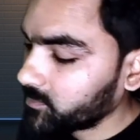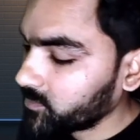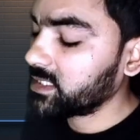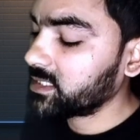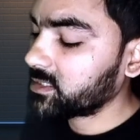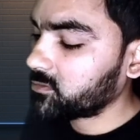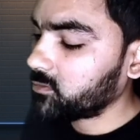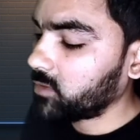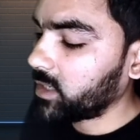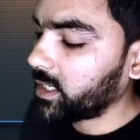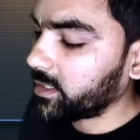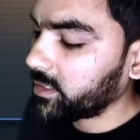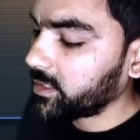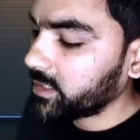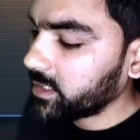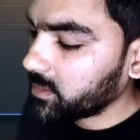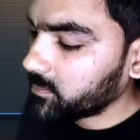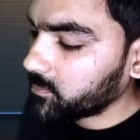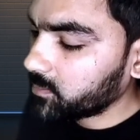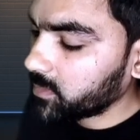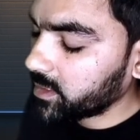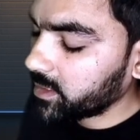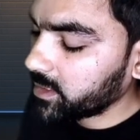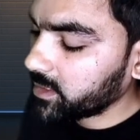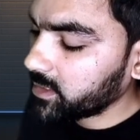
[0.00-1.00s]
This query
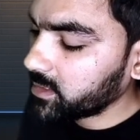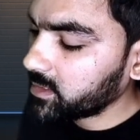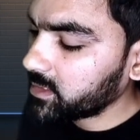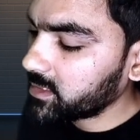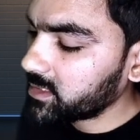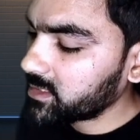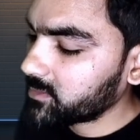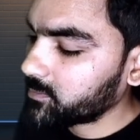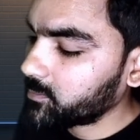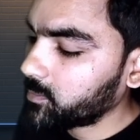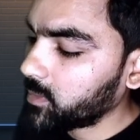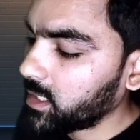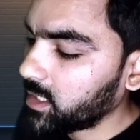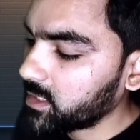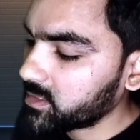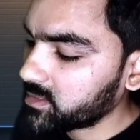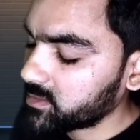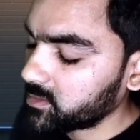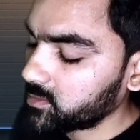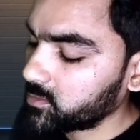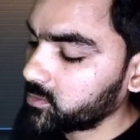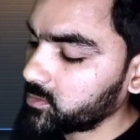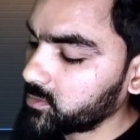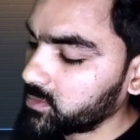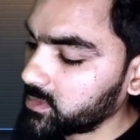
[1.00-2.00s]
embedding is
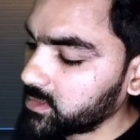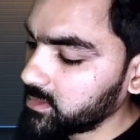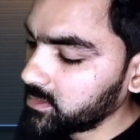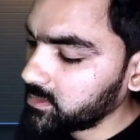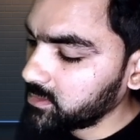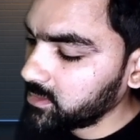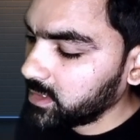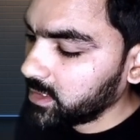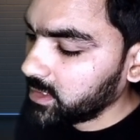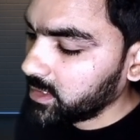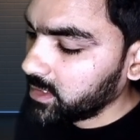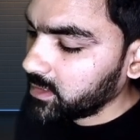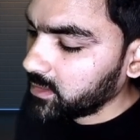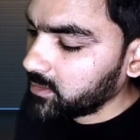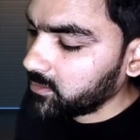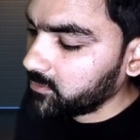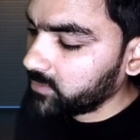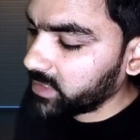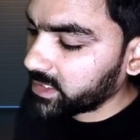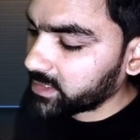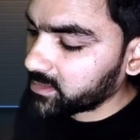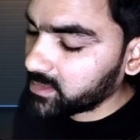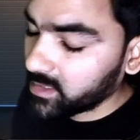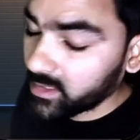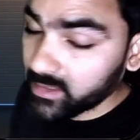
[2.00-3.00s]
passed to the
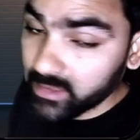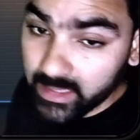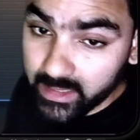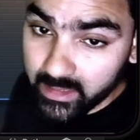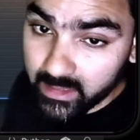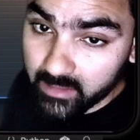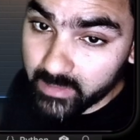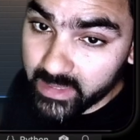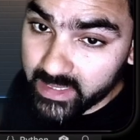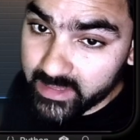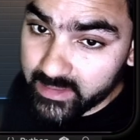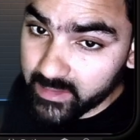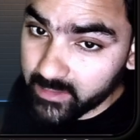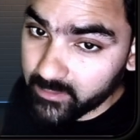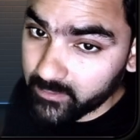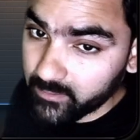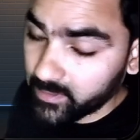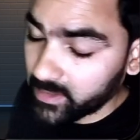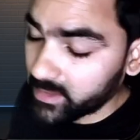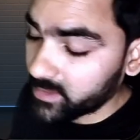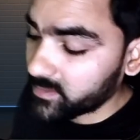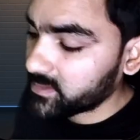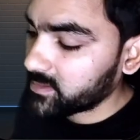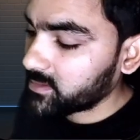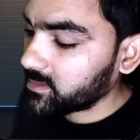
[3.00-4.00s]
vector database
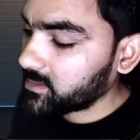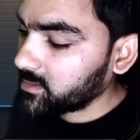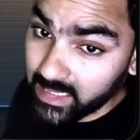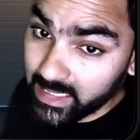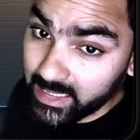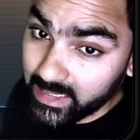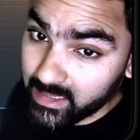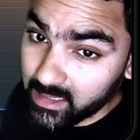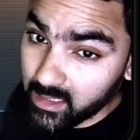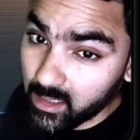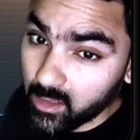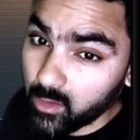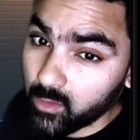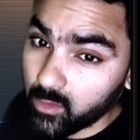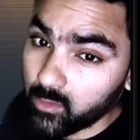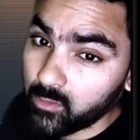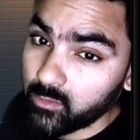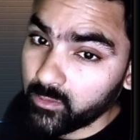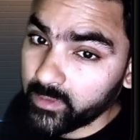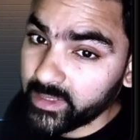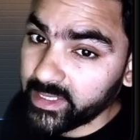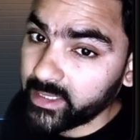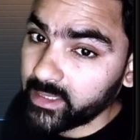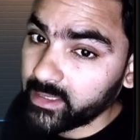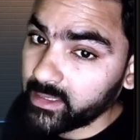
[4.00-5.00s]
reference, like how
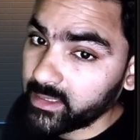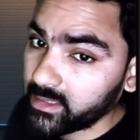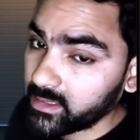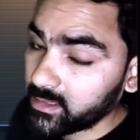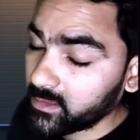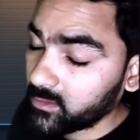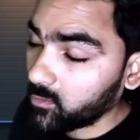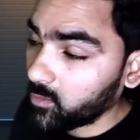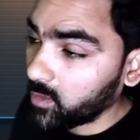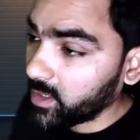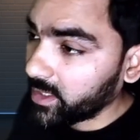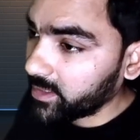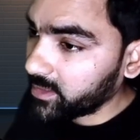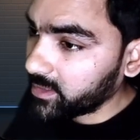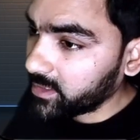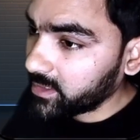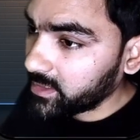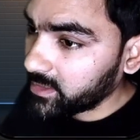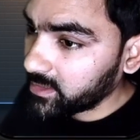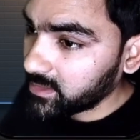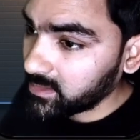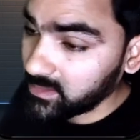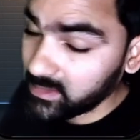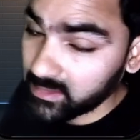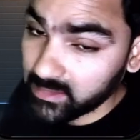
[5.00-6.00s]
we
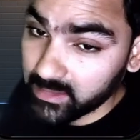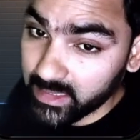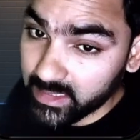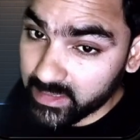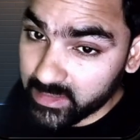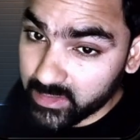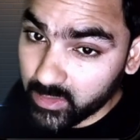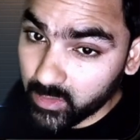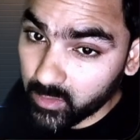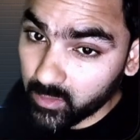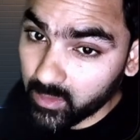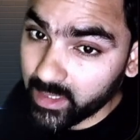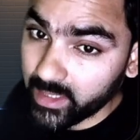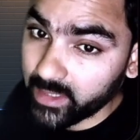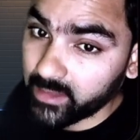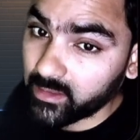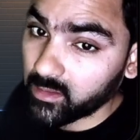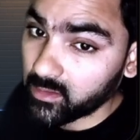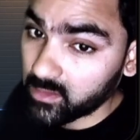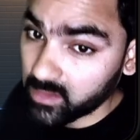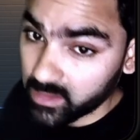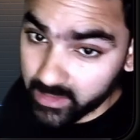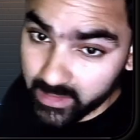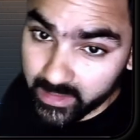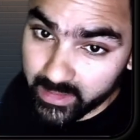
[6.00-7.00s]
query the SQLite
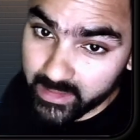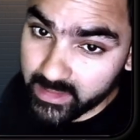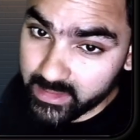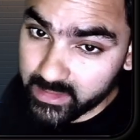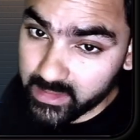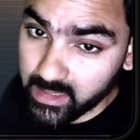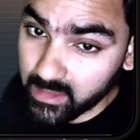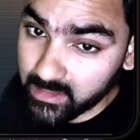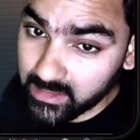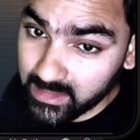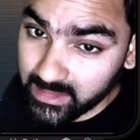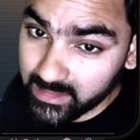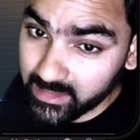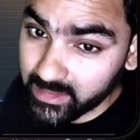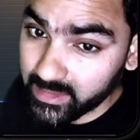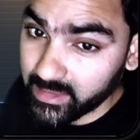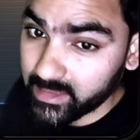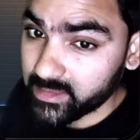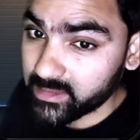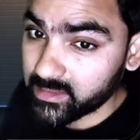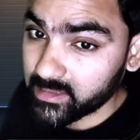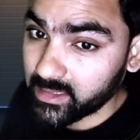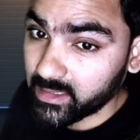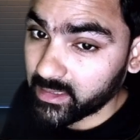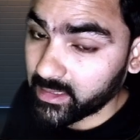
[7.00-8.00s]
or other
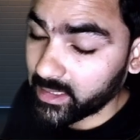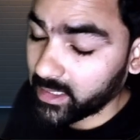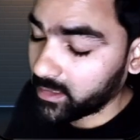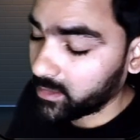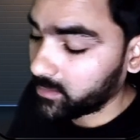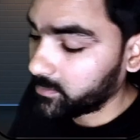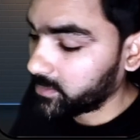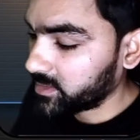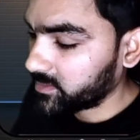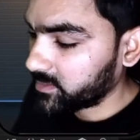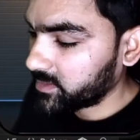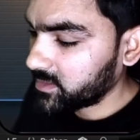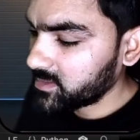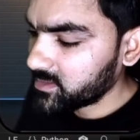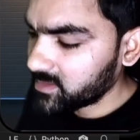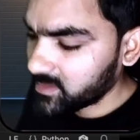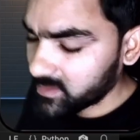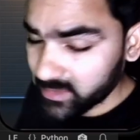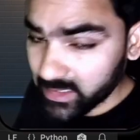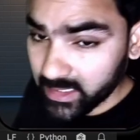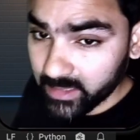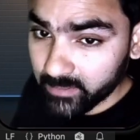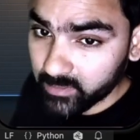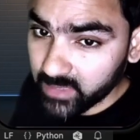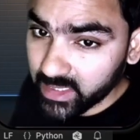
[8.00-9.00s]
traditional databases.
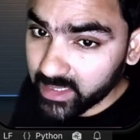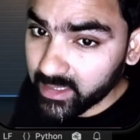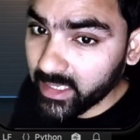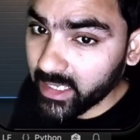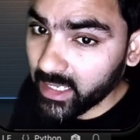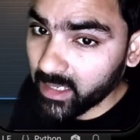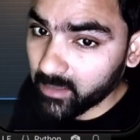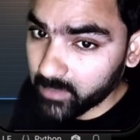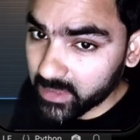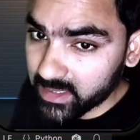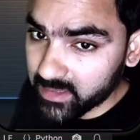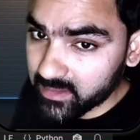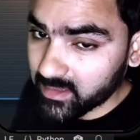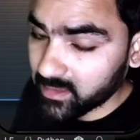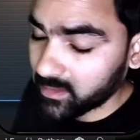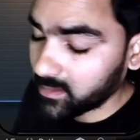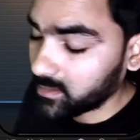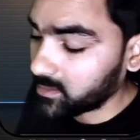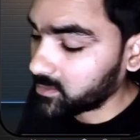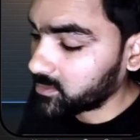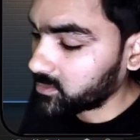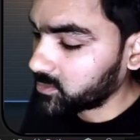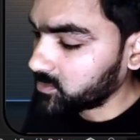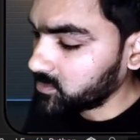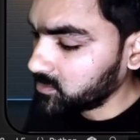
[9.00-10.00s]
Same thing happens
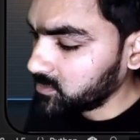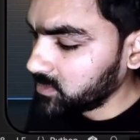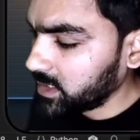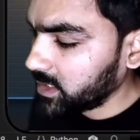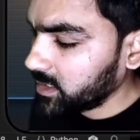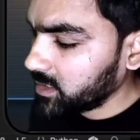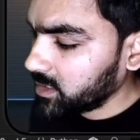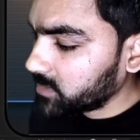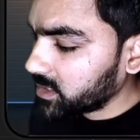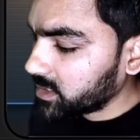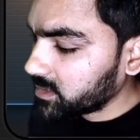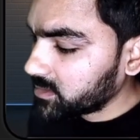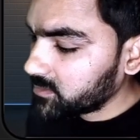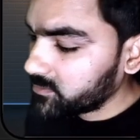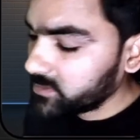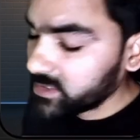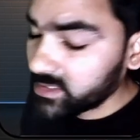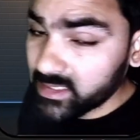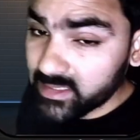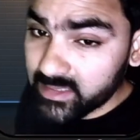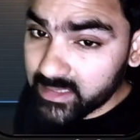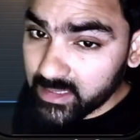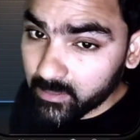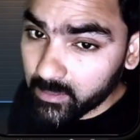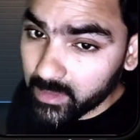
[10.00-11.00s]
here too, but
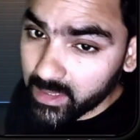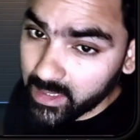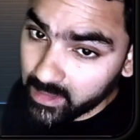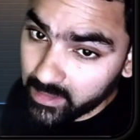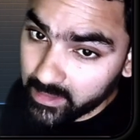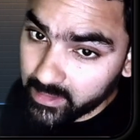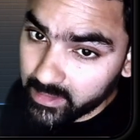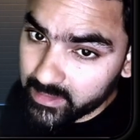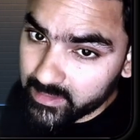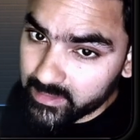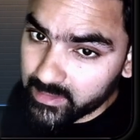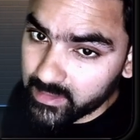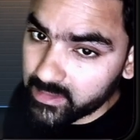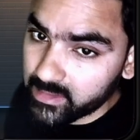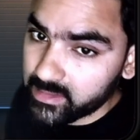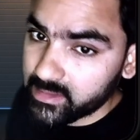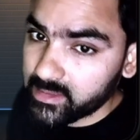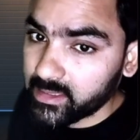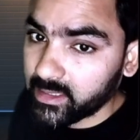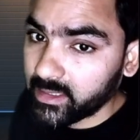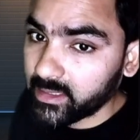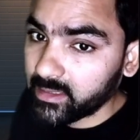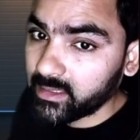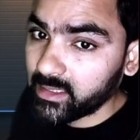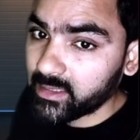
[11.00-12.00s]
with a similarity
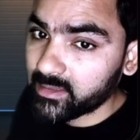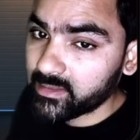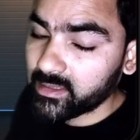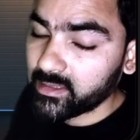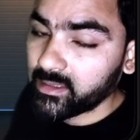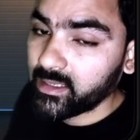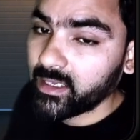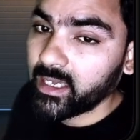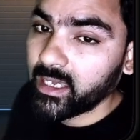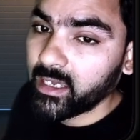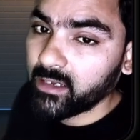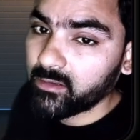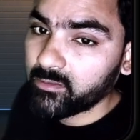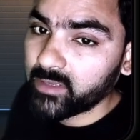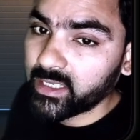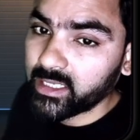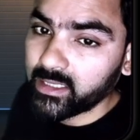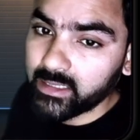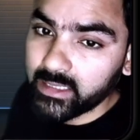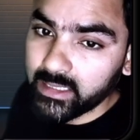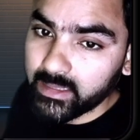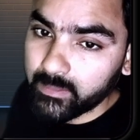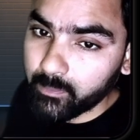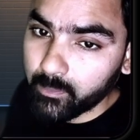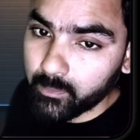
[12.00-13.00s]
search. It doesn't have
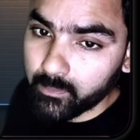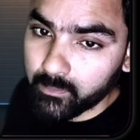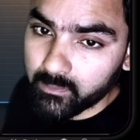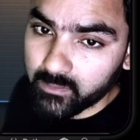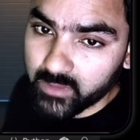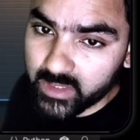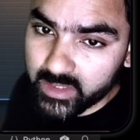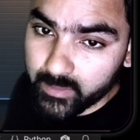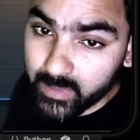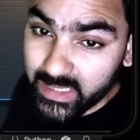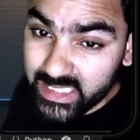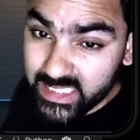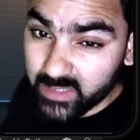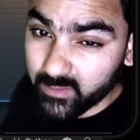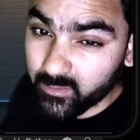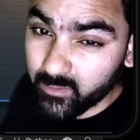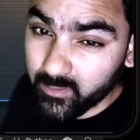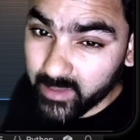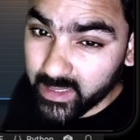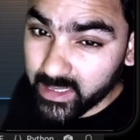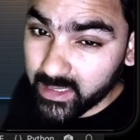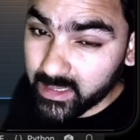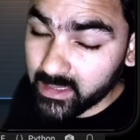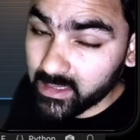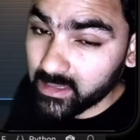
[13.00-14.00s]
any
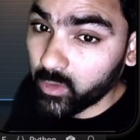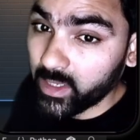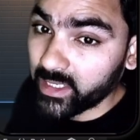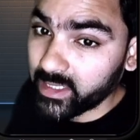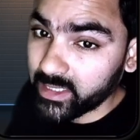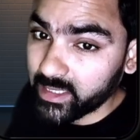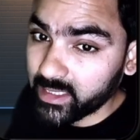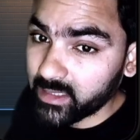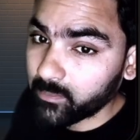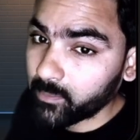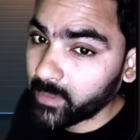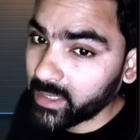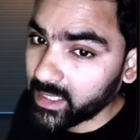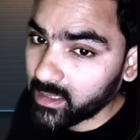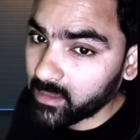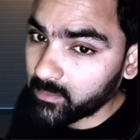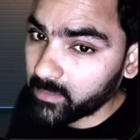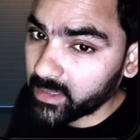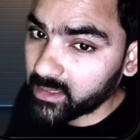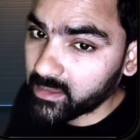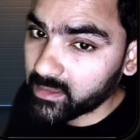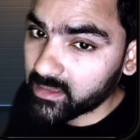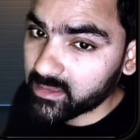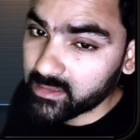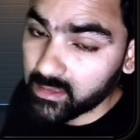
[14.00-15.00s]
specific querying
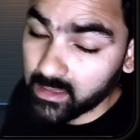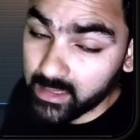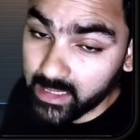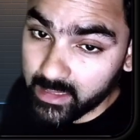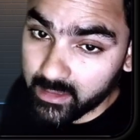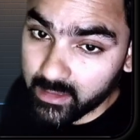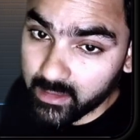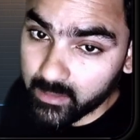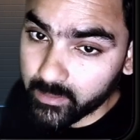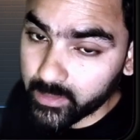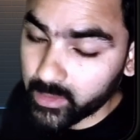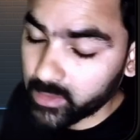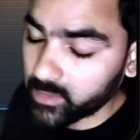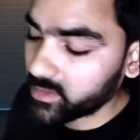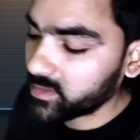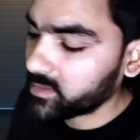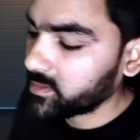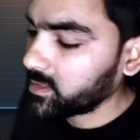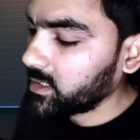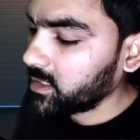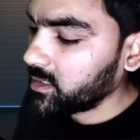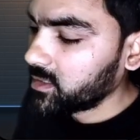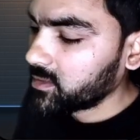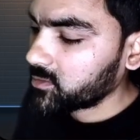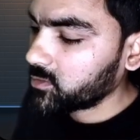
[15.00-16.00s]
parameters or attributes.